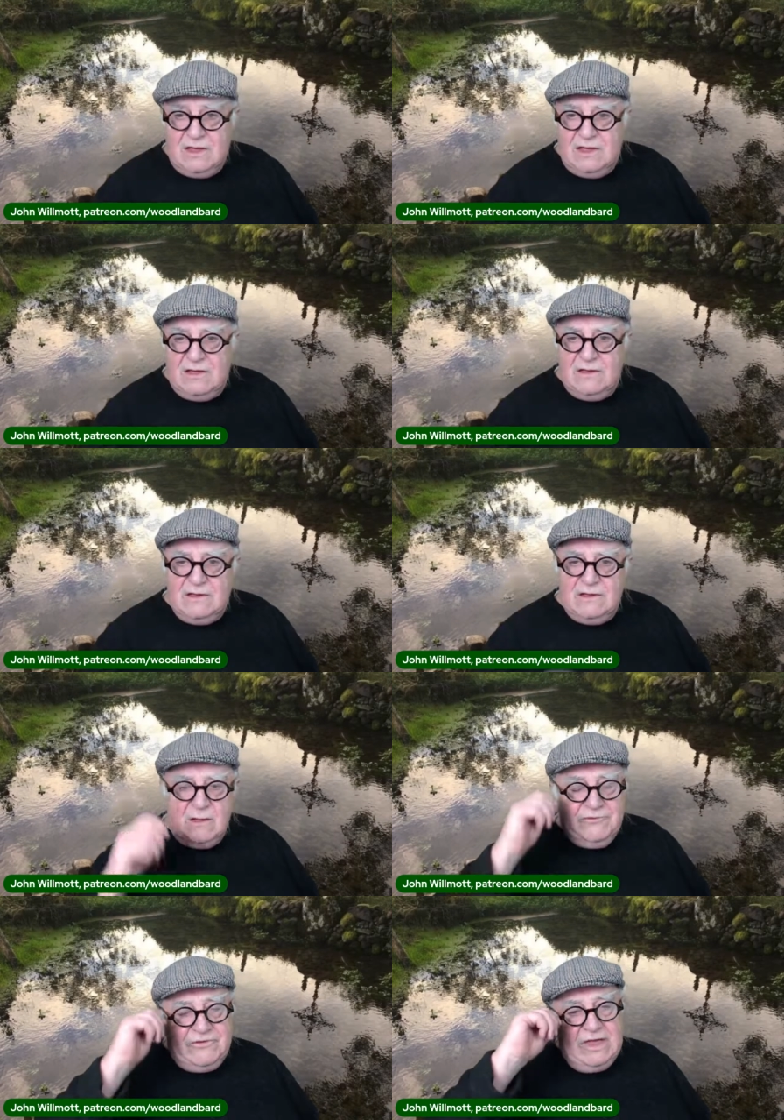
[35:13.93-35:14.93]
uh,
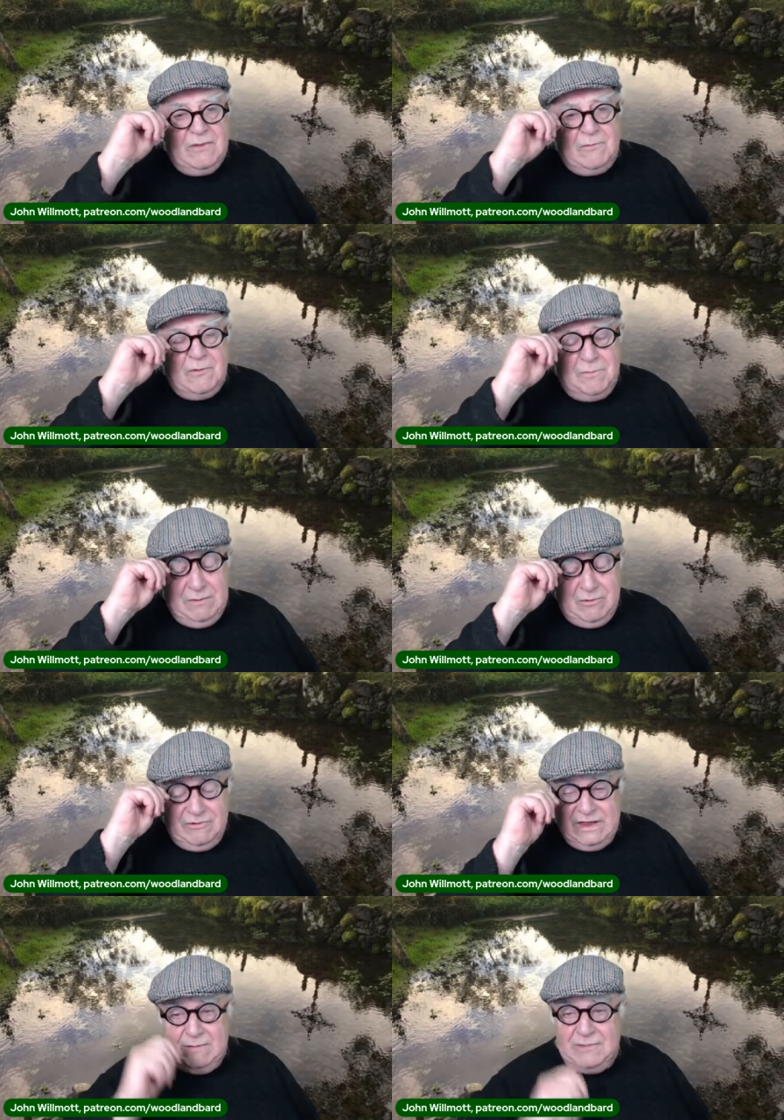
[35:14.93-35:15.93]
upset them or
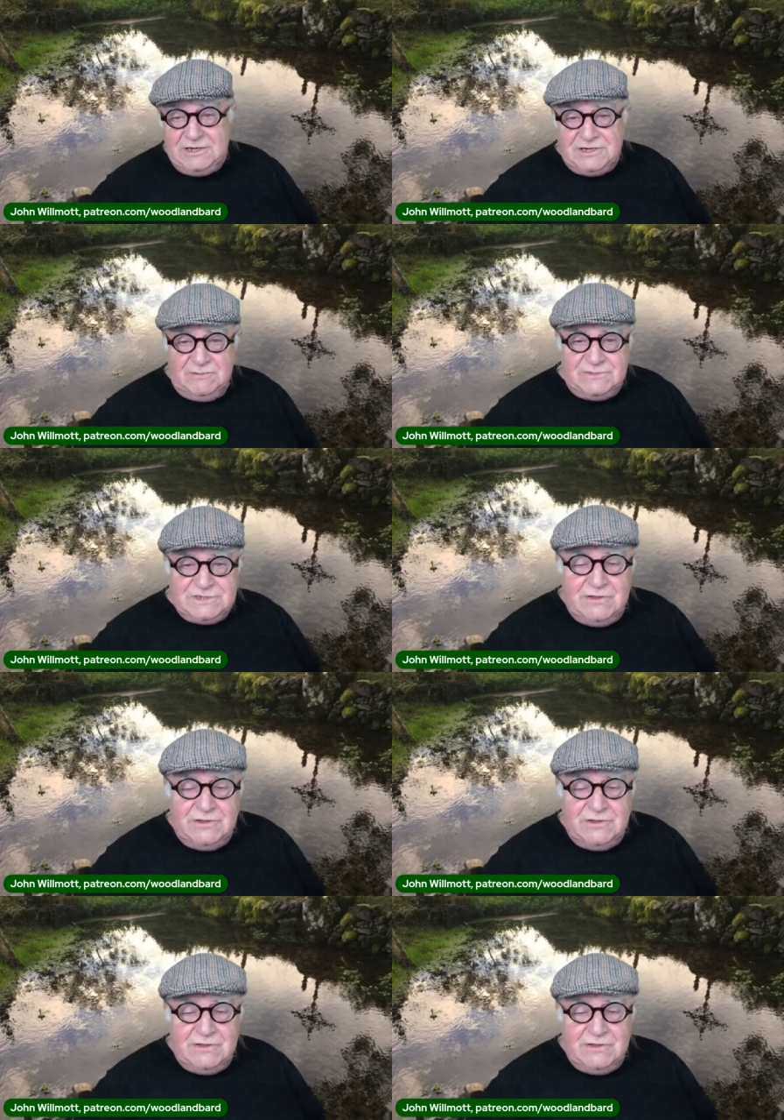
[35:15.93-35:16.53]
people damaged them.